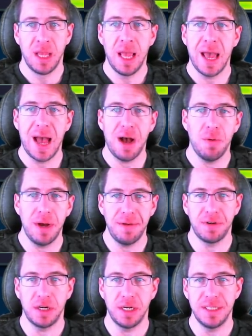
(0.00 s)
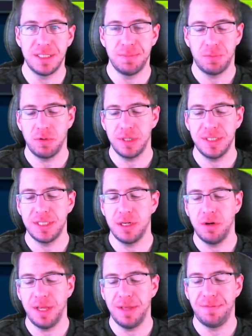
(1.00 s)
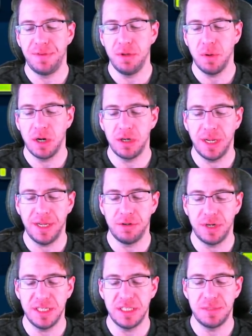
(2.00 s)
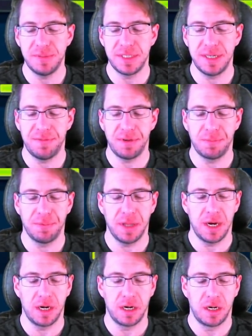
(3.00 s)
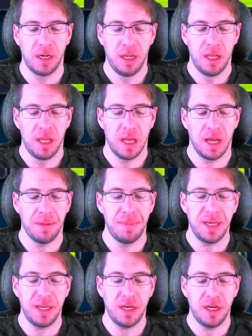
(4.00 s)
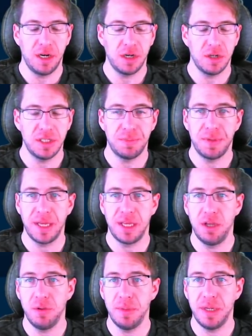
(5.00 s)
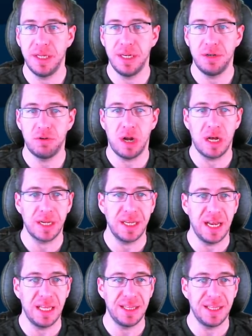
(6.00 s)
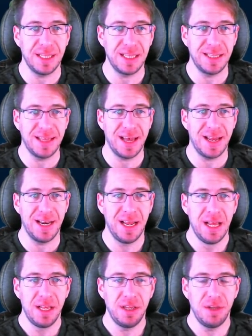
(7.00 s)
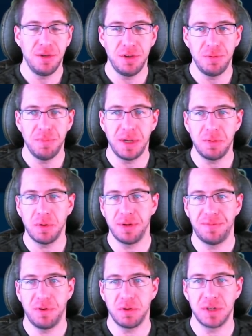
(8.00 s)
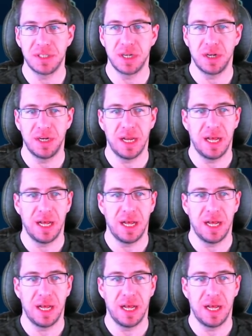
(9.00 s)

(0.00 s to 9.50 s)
However, it's important to note if you are a race specific player, meaning you're going to play human, rock, and anything like that, you might want to focus on